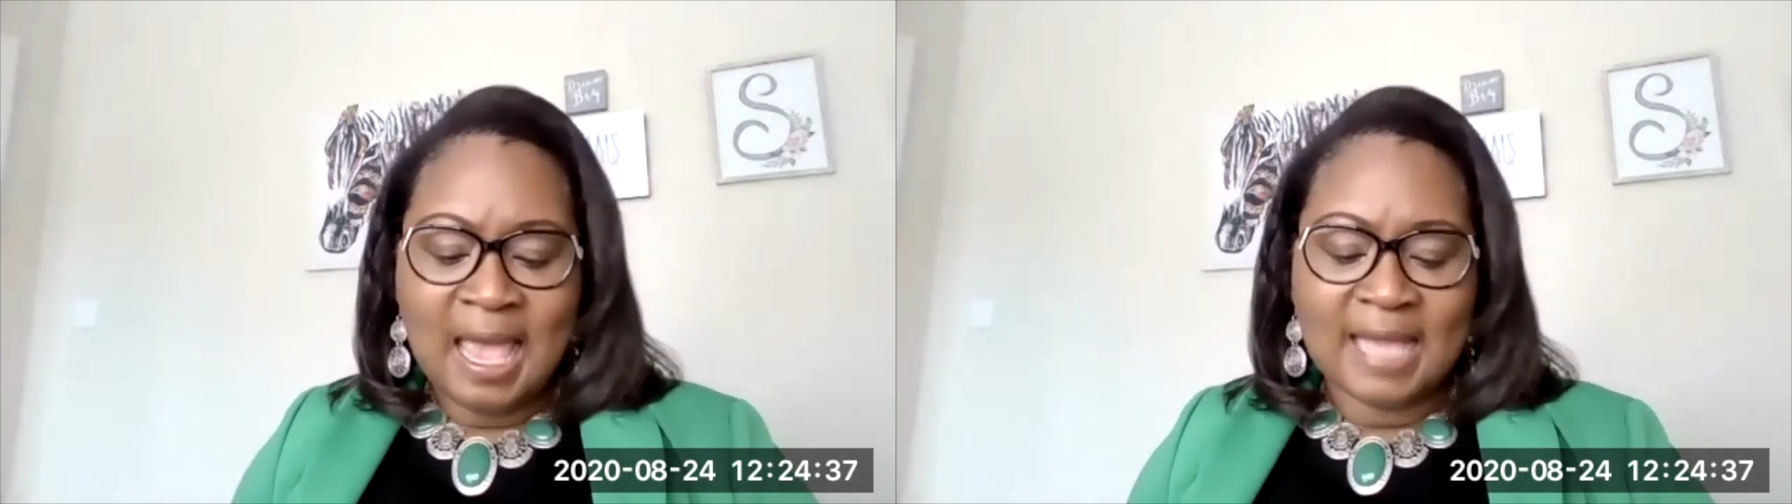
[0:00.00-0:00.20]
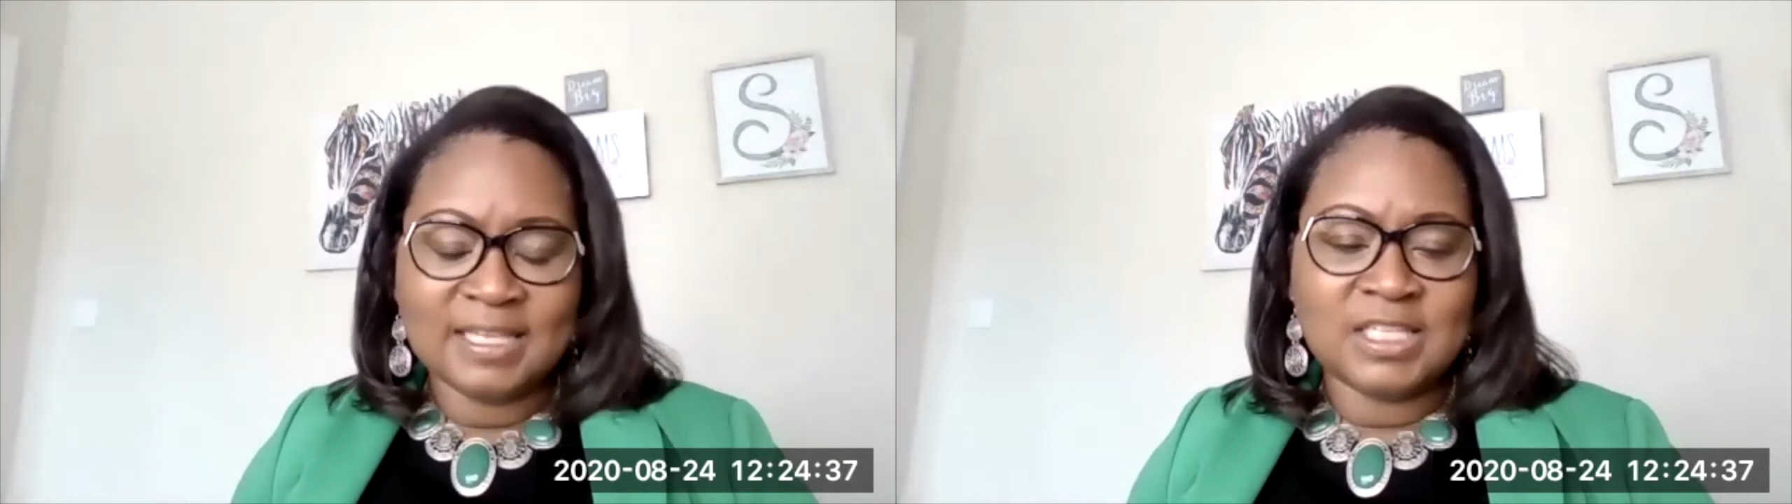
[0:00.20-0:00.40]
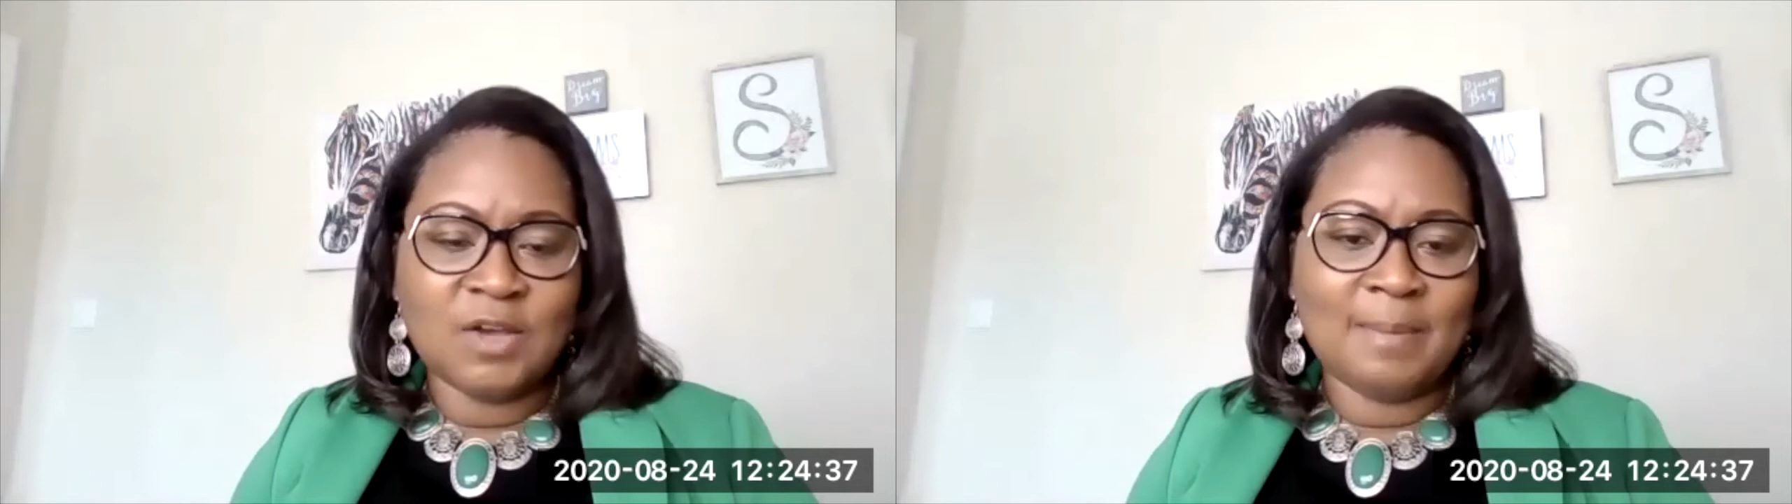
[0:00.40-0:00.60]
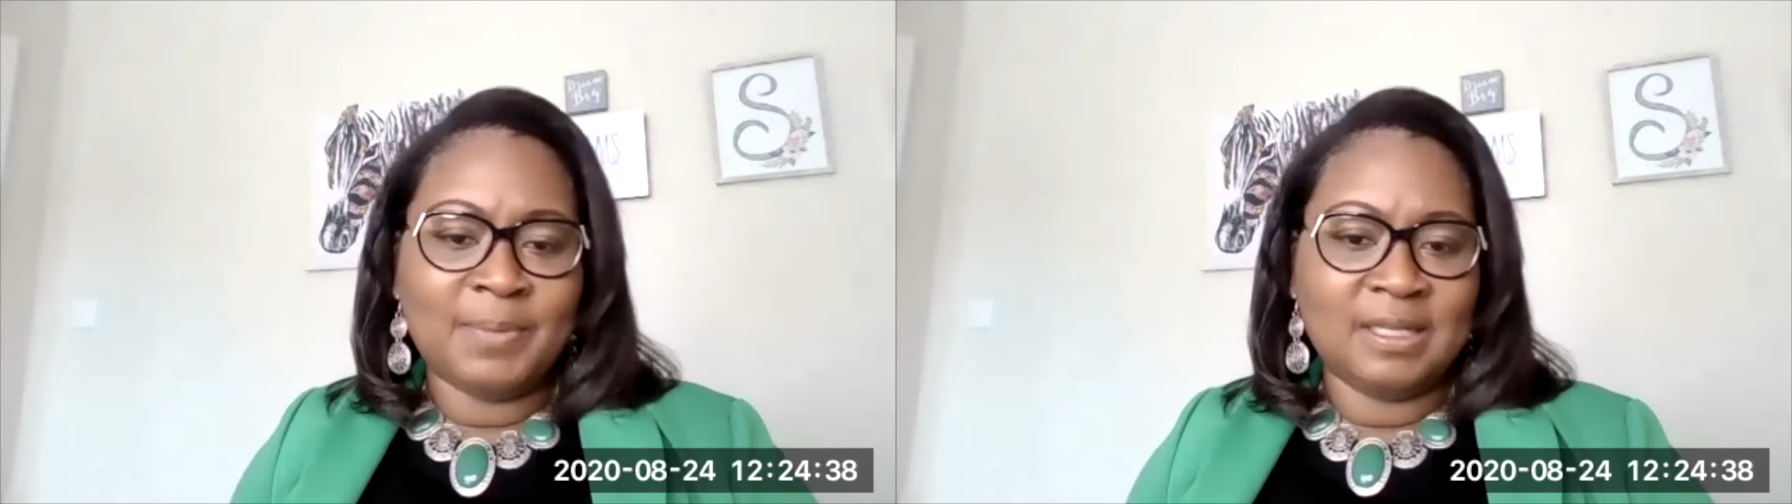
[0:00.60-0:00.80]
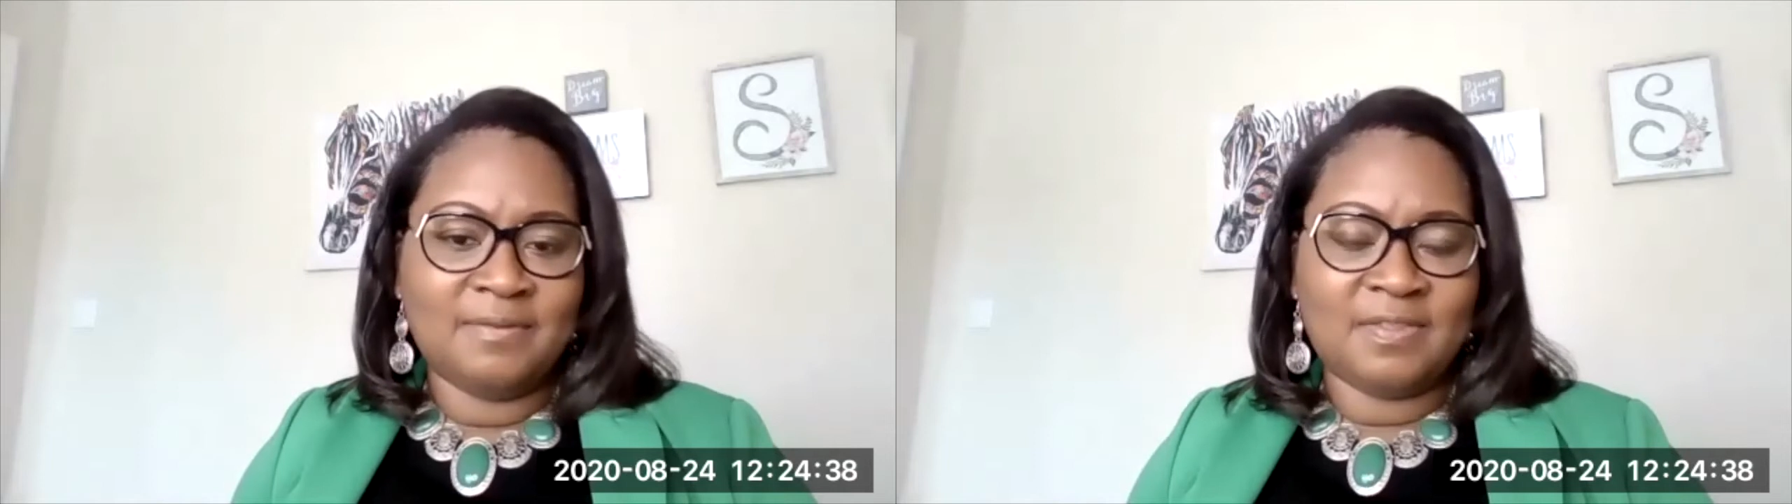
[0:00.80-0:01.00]
And so I
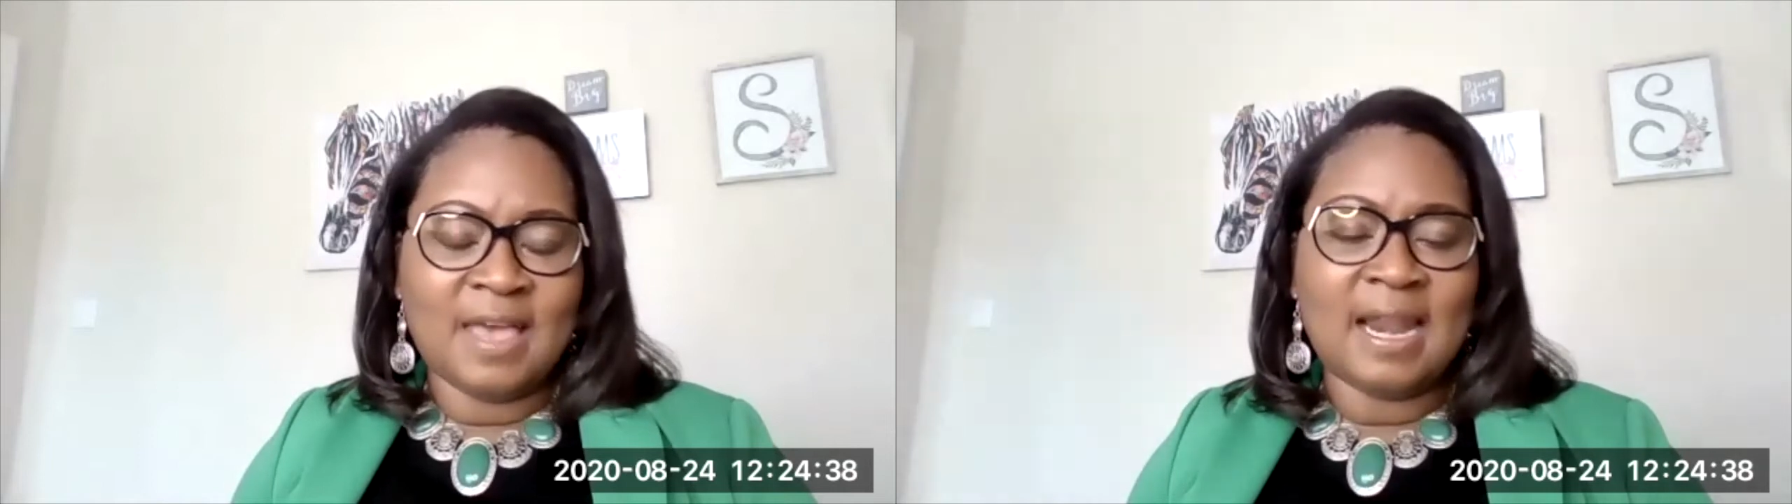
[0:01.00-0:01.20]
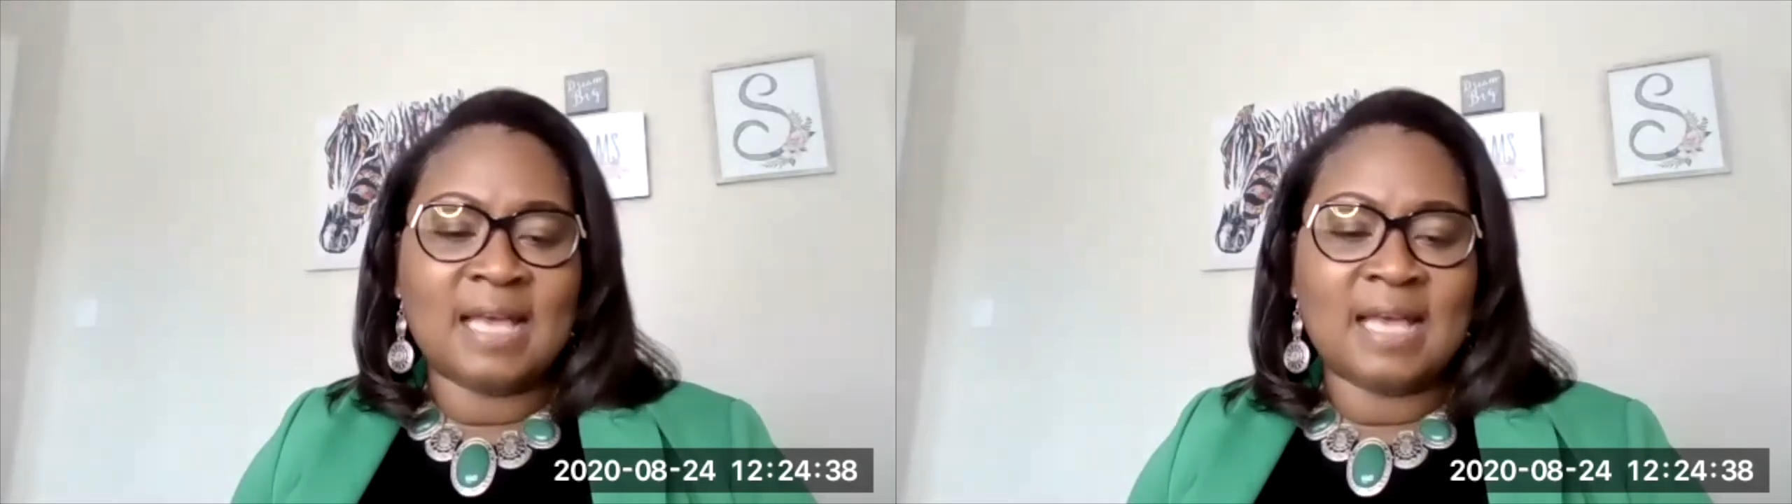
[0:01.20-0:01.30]
believe that that